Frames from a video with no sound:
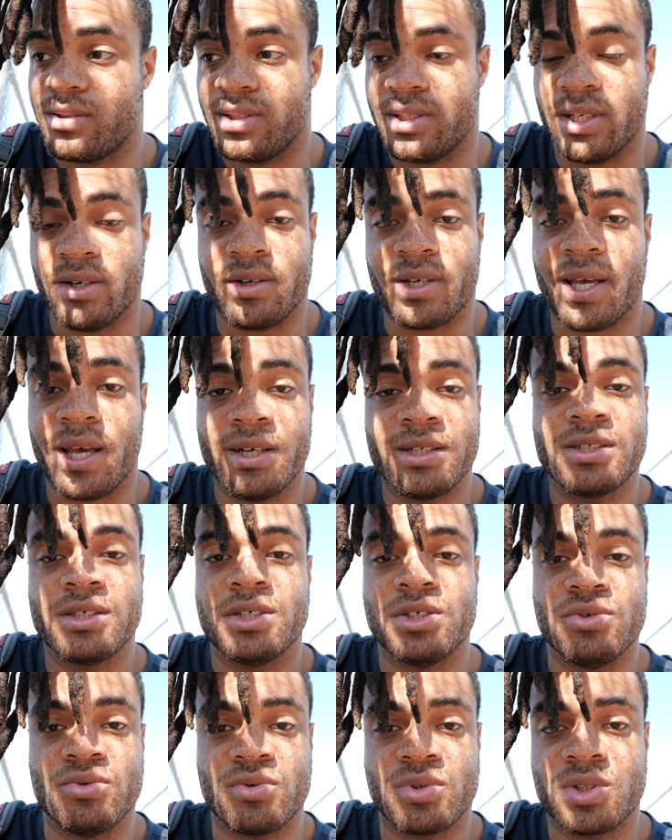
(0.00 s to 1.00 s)
They're killing
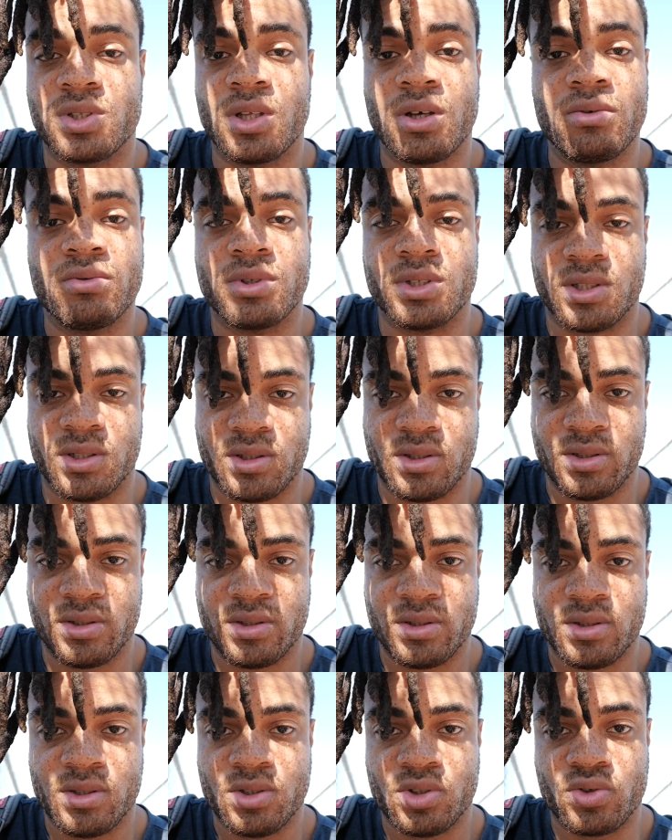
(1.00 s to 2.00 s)
you slowly.
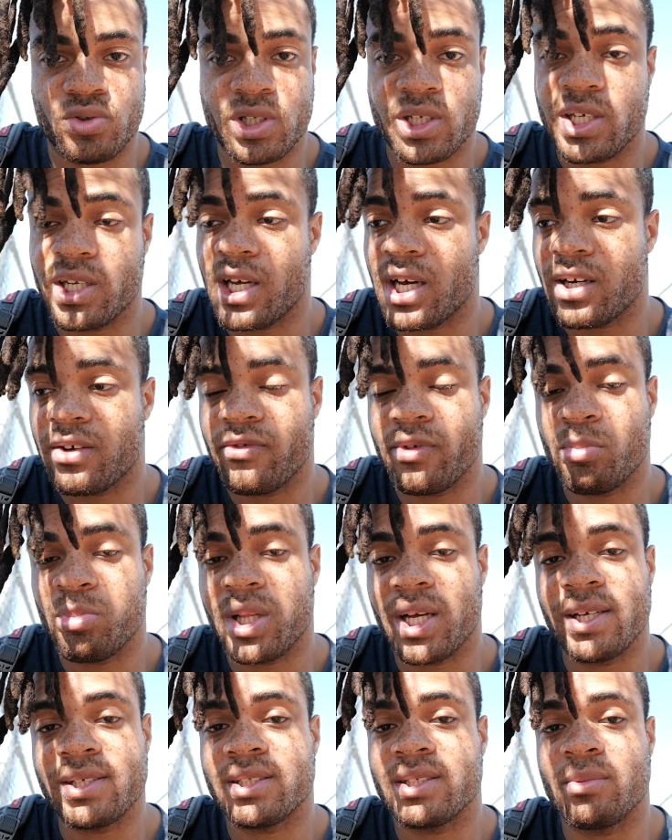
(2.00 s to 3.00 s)
Drinking out of a
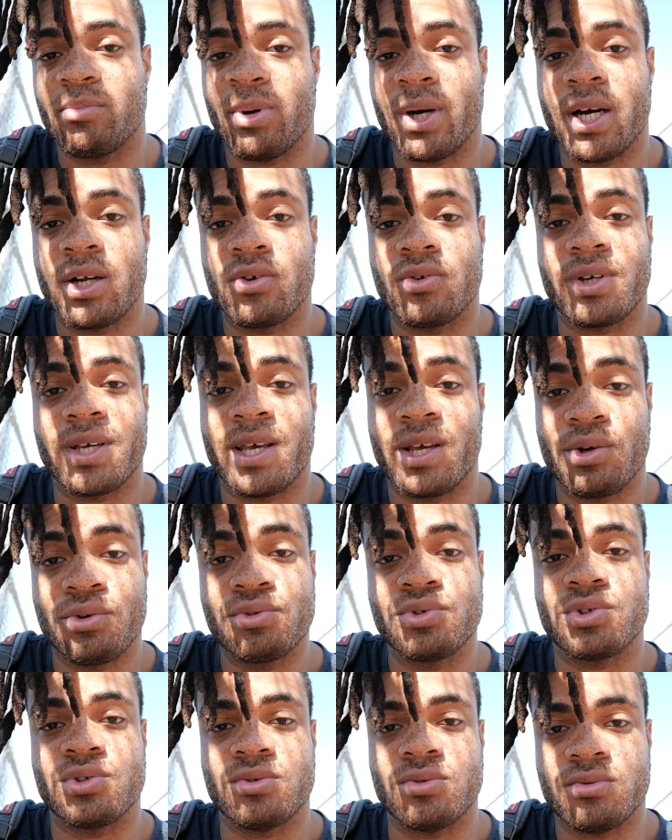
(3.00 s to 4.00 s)
plastic bottle
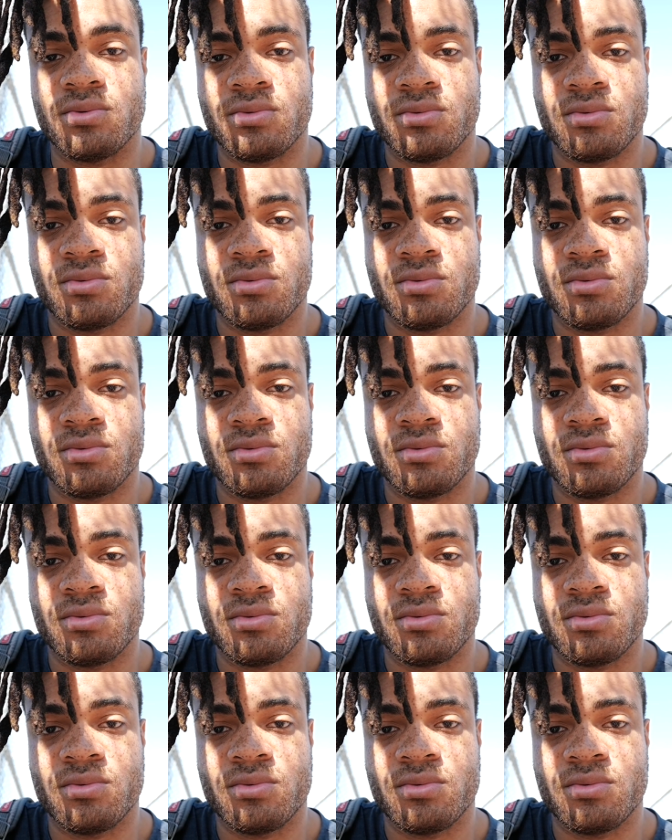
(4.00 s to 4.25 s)
kills you.